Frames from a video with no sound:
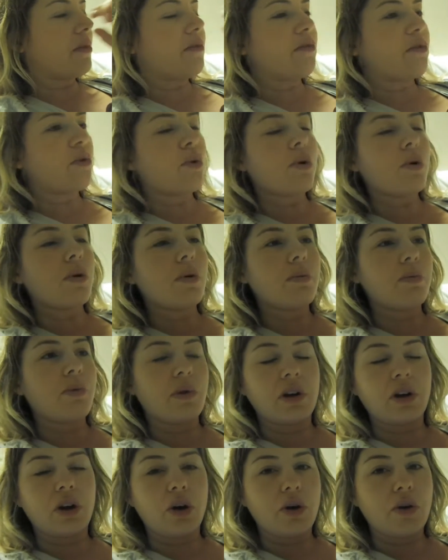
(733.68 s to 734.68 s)

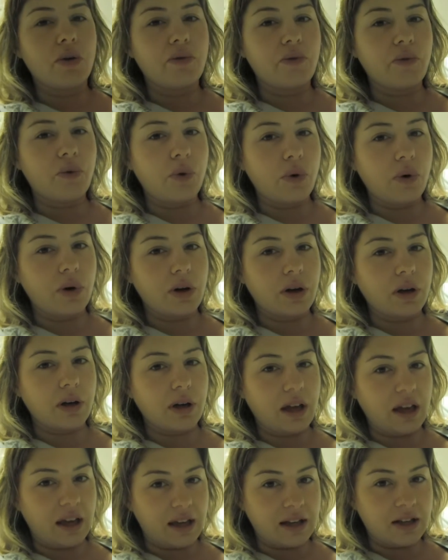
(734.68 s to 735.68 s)
4.04
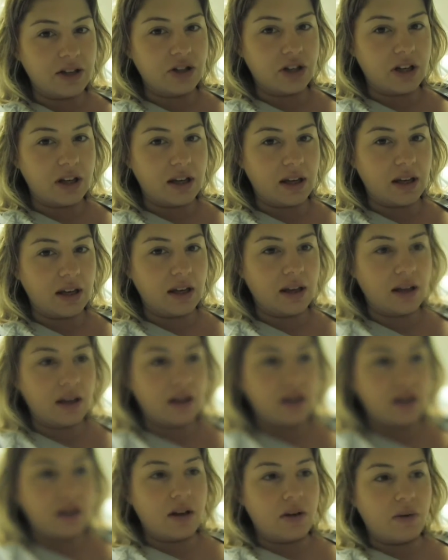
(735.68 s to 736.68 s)
kg,
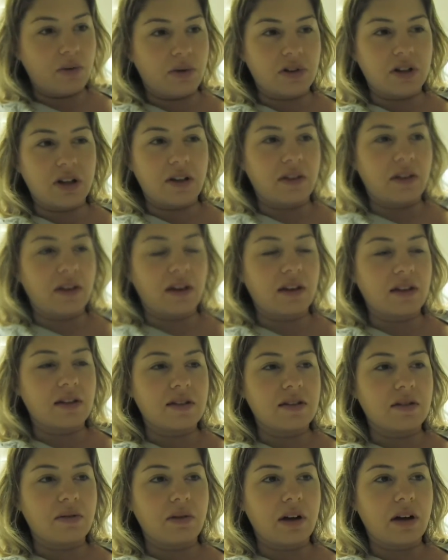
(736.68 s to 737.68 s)
which I think
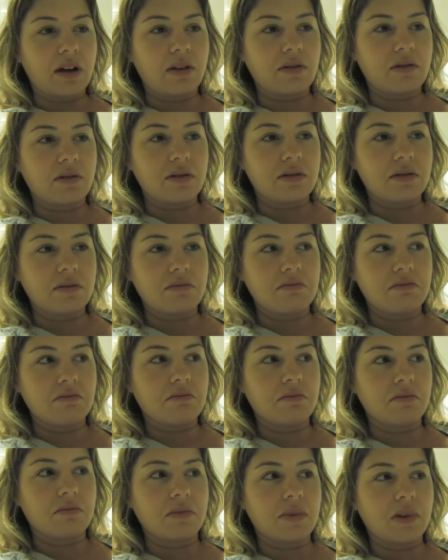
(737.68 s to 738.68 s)
is around,
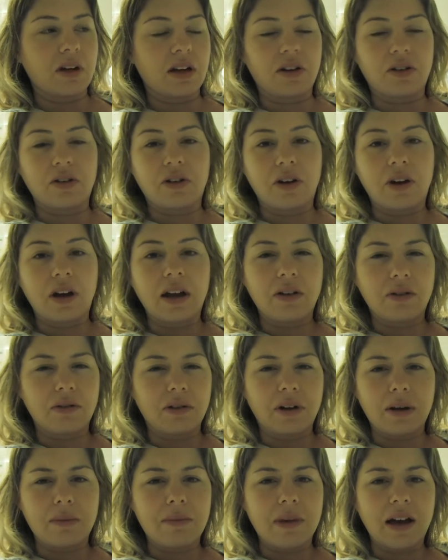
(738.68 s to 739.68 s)
I don't know, 8 or
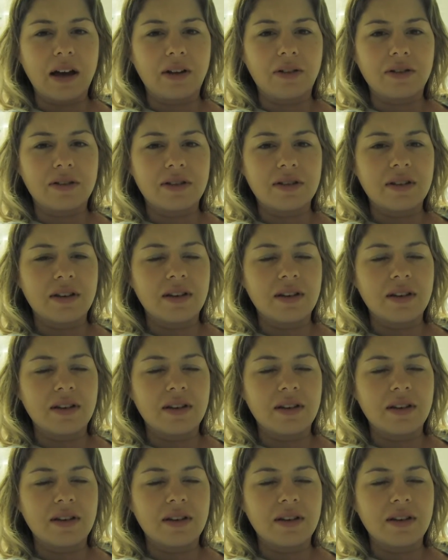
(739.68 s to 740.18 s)
9 pounds.